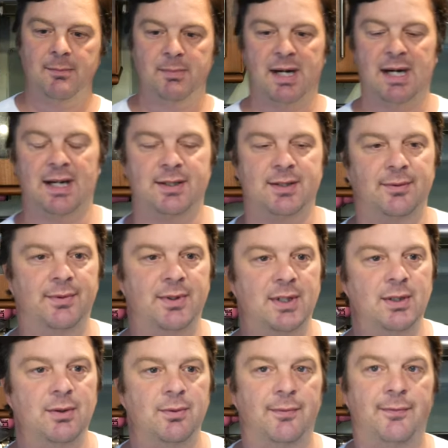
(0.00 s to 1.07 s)
part of the
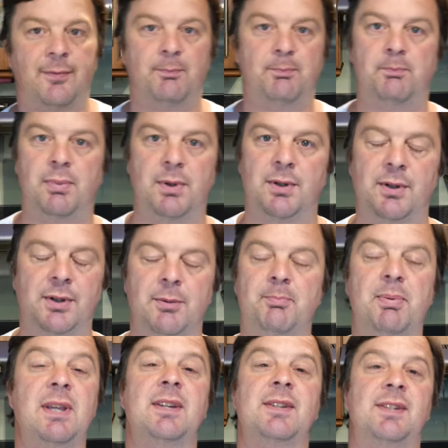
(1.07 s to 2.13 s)
U the
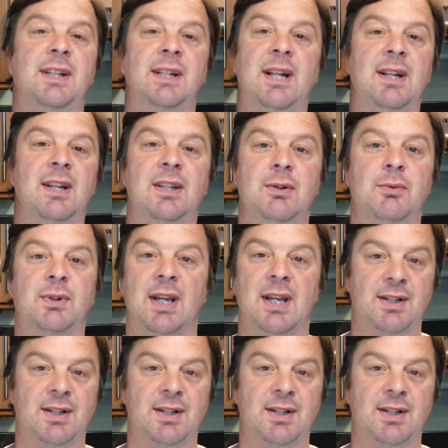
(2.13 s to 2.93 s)
beer scene in the UK.